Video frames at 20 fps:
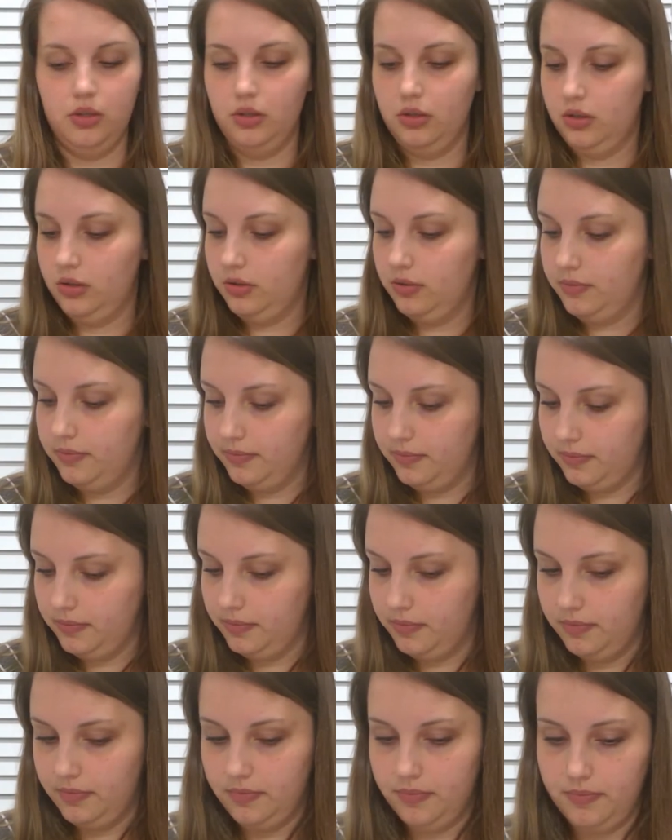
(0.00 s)

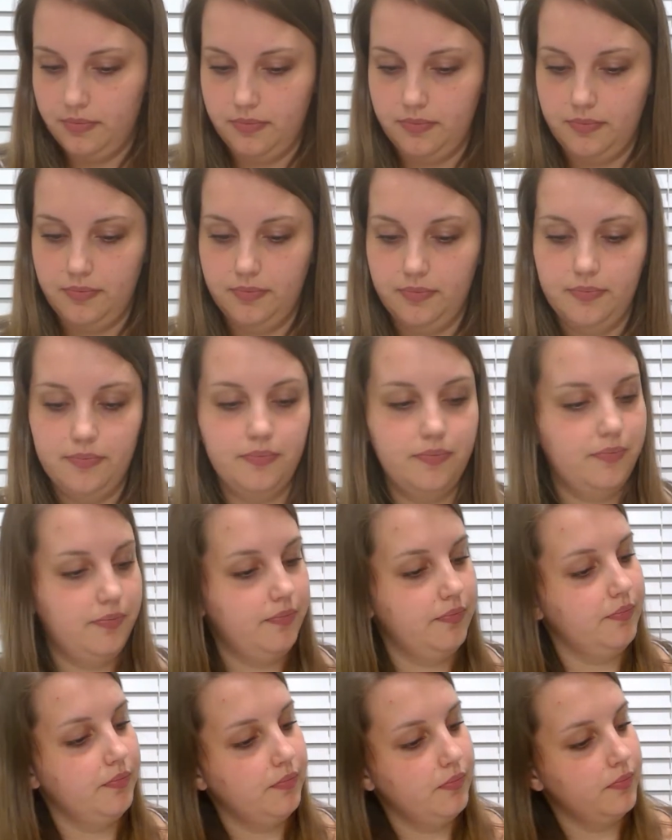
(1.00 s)

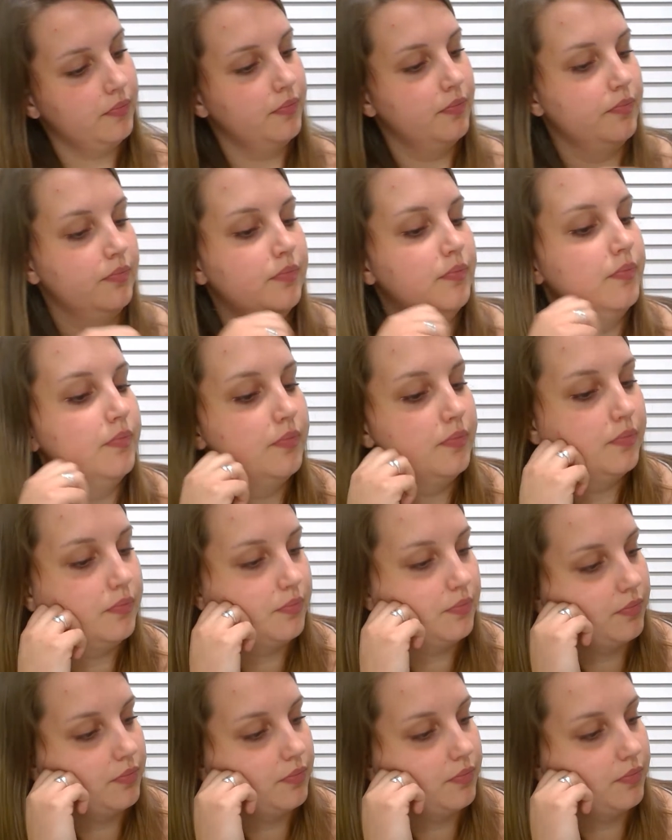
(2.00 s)
(silence)